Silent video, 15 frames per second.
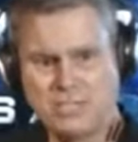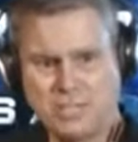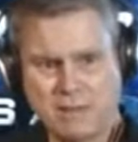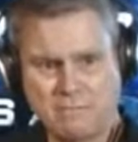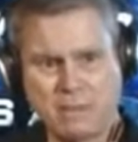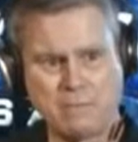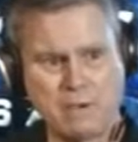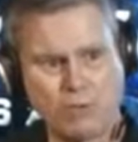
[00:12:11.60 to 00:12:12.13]

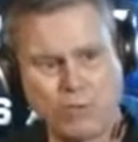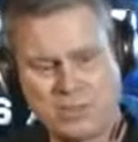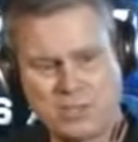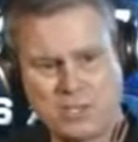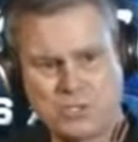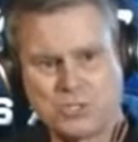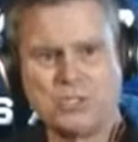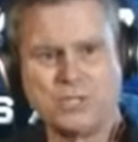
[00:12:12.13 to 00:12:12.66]
them about what
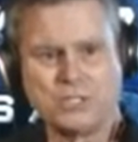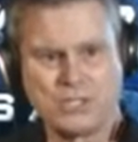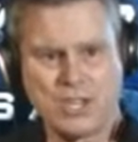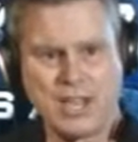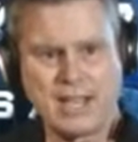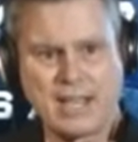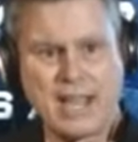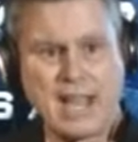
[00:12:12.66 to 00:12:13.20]
this looks
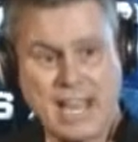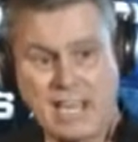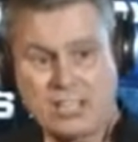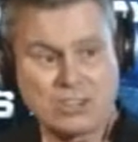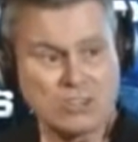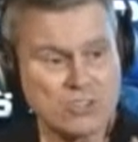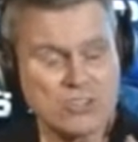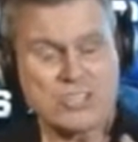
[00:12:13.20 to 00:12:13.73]
like,
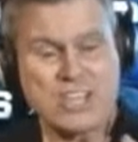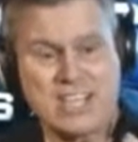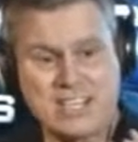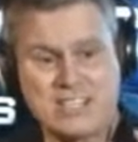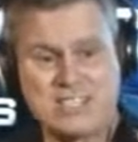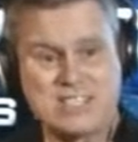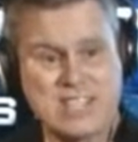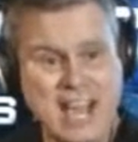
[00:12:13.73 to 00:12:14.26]
it looks
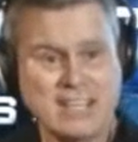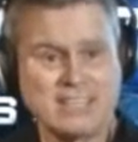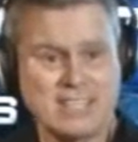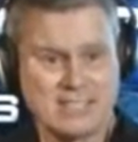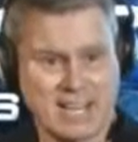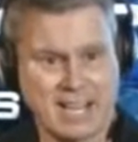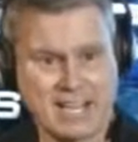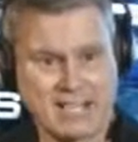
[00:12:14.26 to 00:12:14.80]
exactly
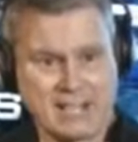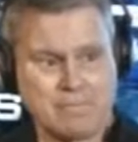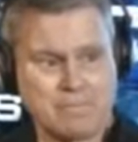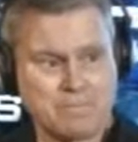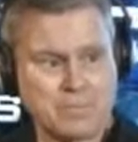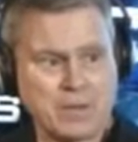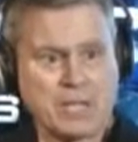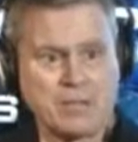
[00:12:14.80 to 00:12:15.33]
like
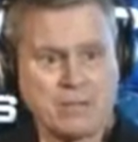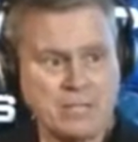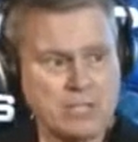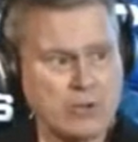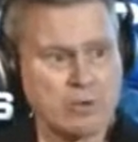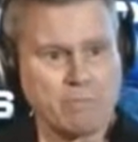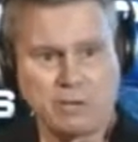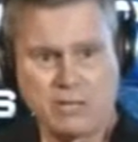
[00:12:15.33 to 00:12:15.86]
the
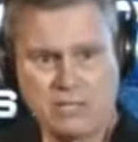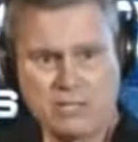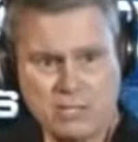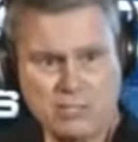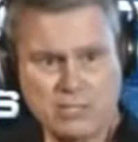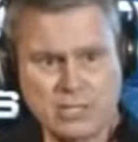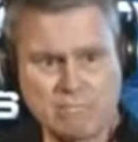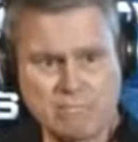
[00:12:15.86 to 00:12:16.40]
European
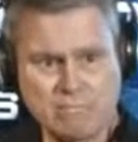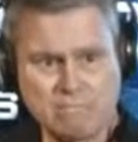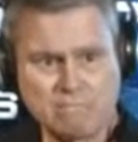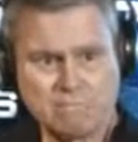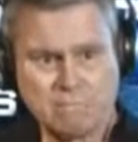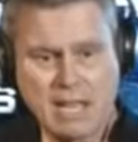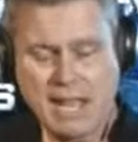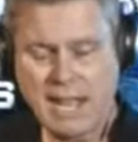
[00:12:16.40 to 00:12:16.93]
Union.
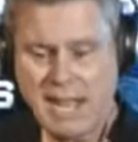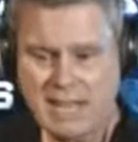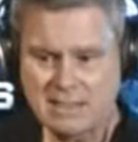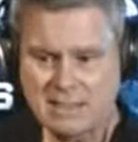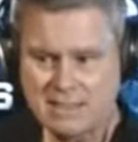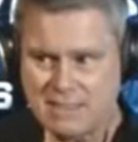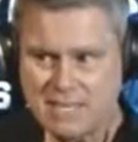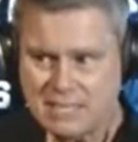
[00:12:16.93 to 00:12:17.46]
And
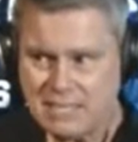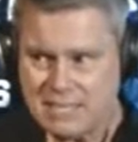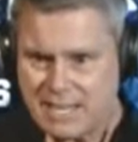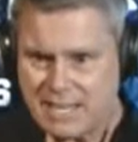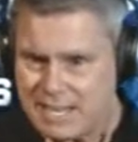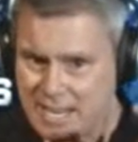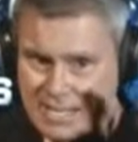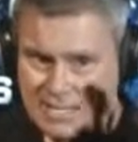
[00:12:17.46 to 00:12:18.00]
the thing that they
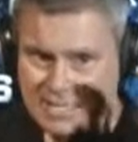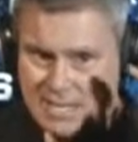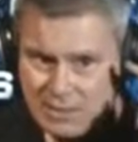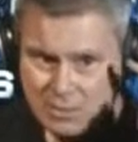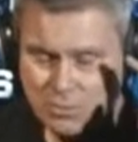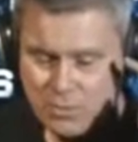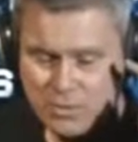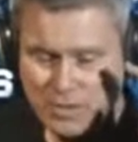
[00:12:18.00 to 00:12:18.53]
can't get
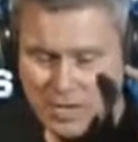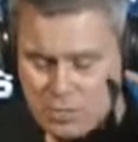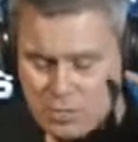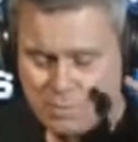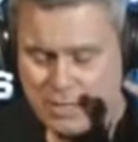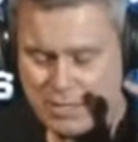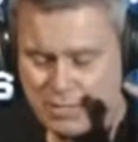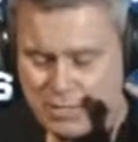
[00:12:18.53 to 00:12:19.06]
through their heads
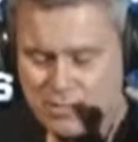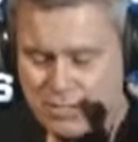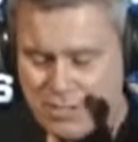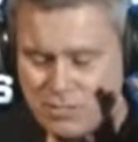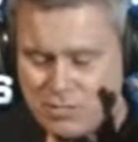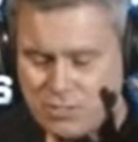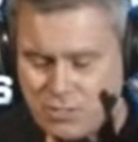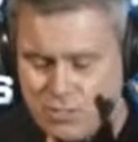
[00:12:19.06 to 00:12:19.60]
because they're
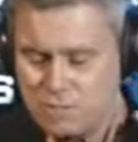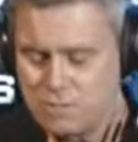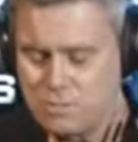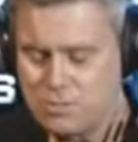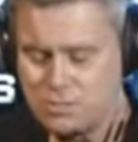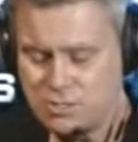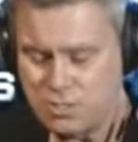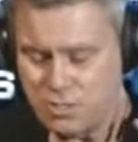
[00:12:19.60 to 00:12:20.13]
too
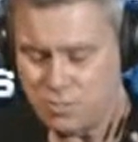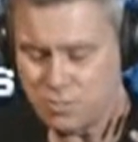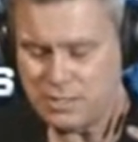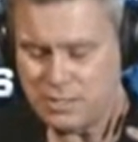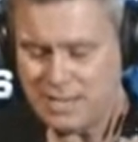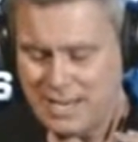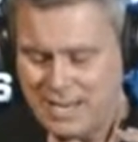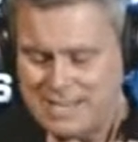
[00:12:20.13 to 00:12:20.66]

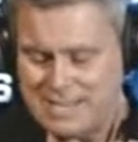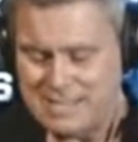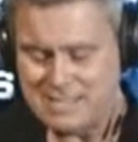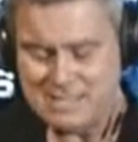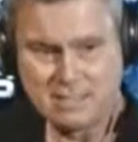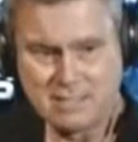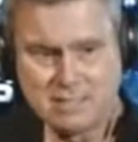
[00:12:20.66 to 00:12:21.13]
stupid is